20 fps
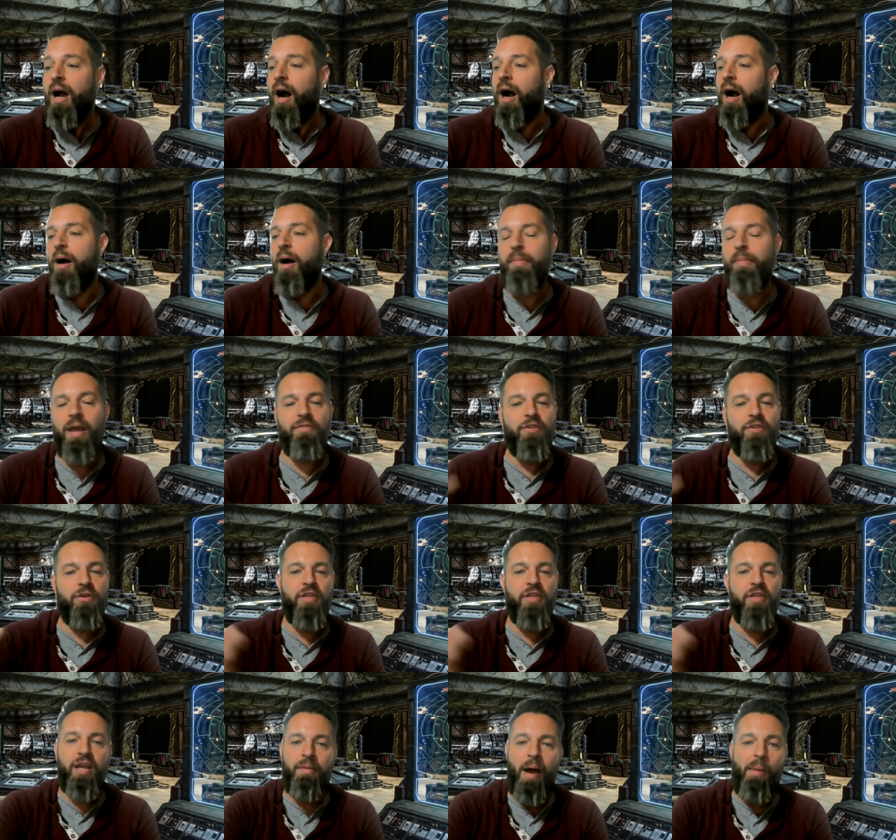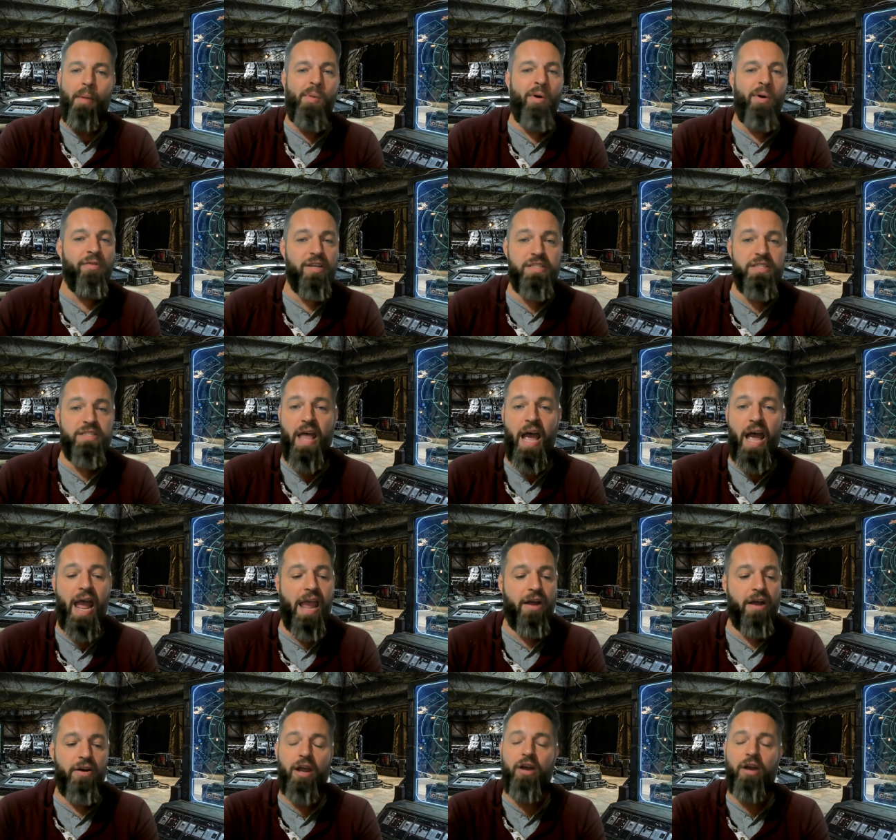um, if you're thinking about moving to that
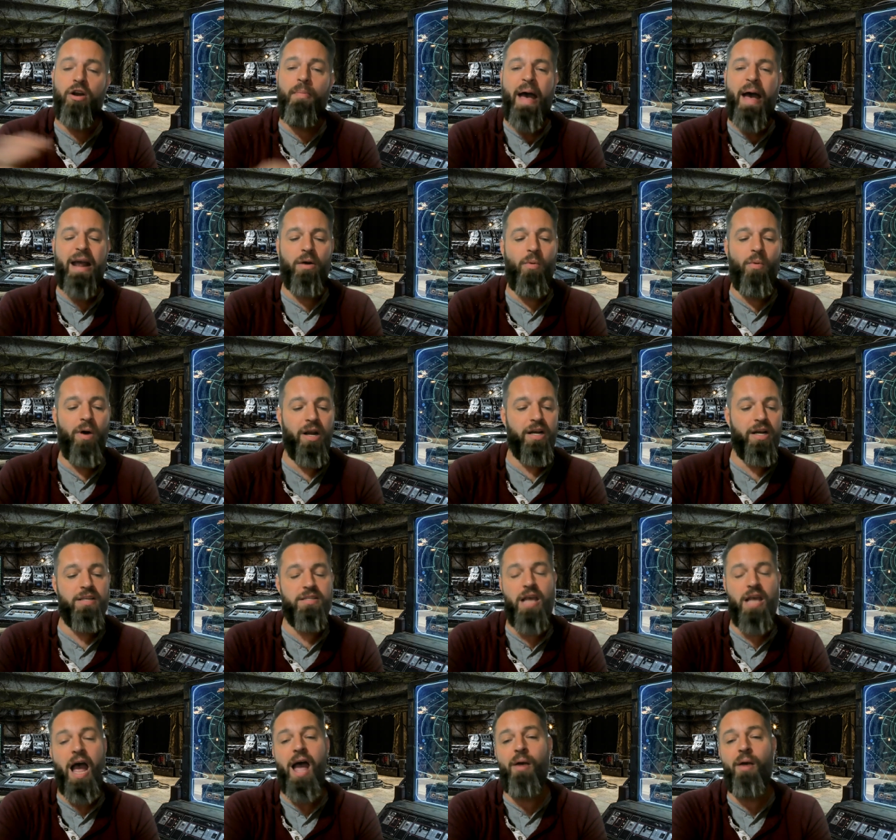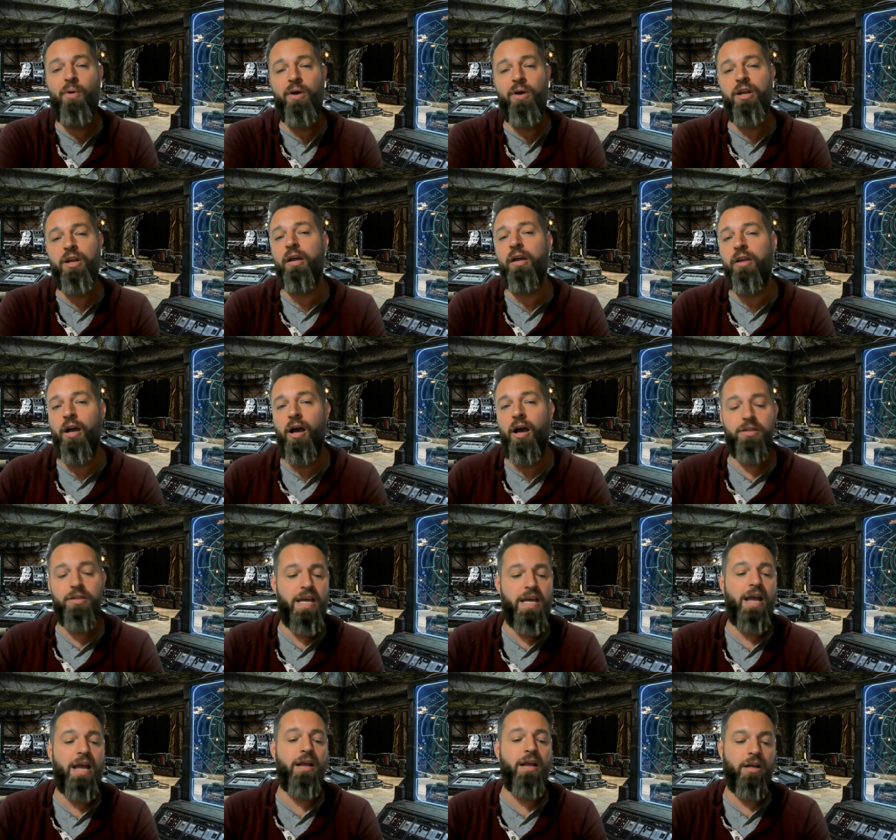area, no matter what it is, I would
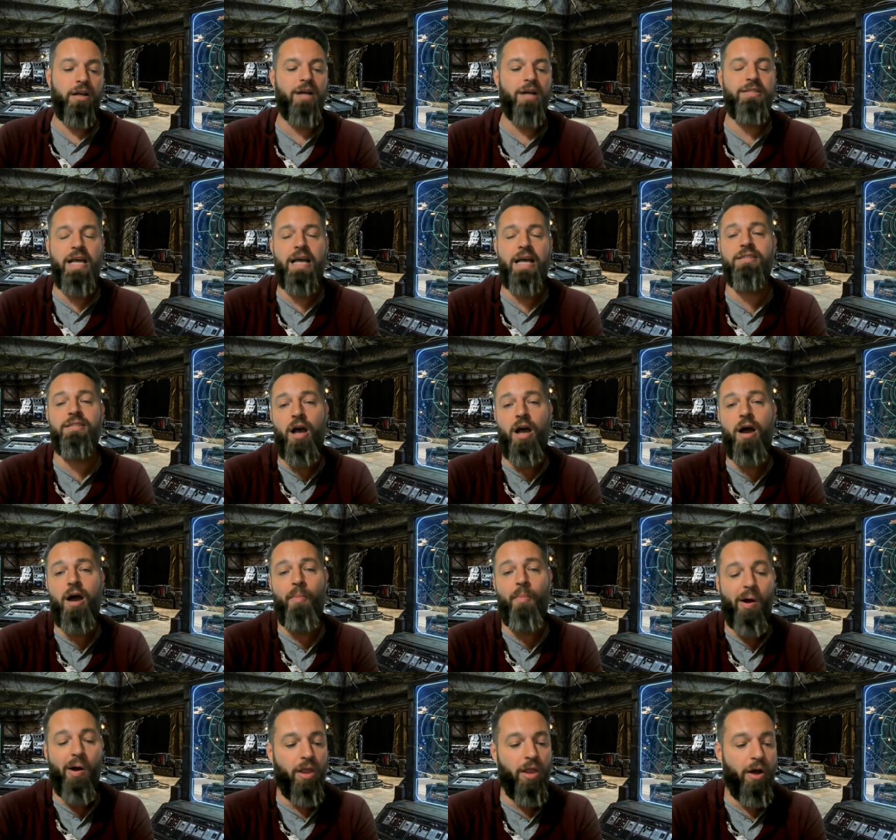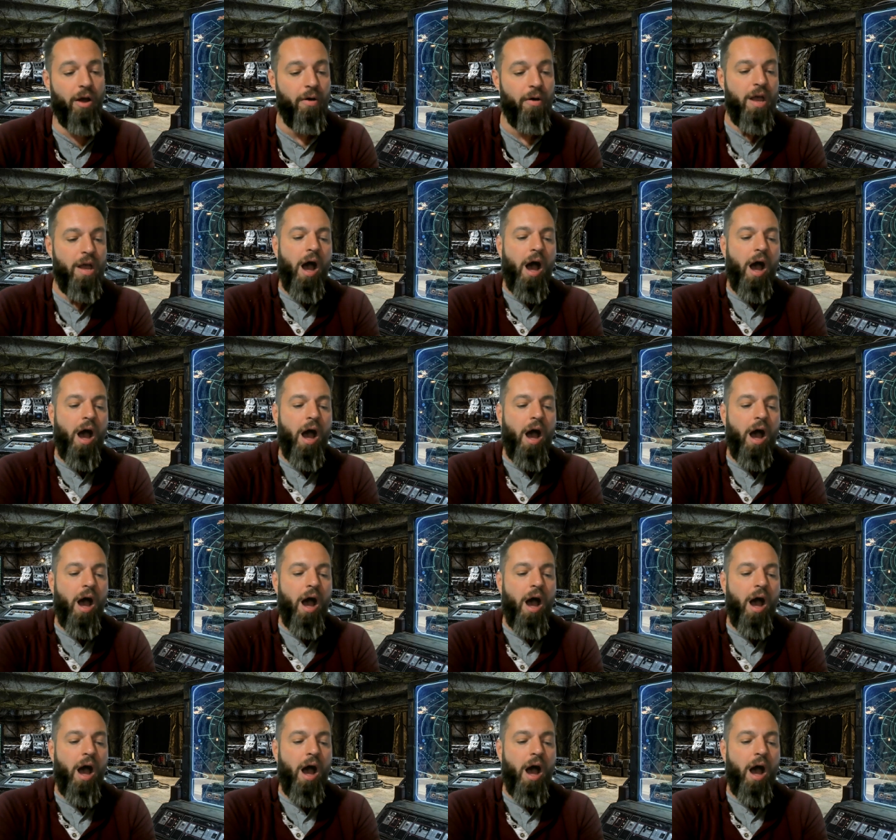contact contact Scott Marlowe.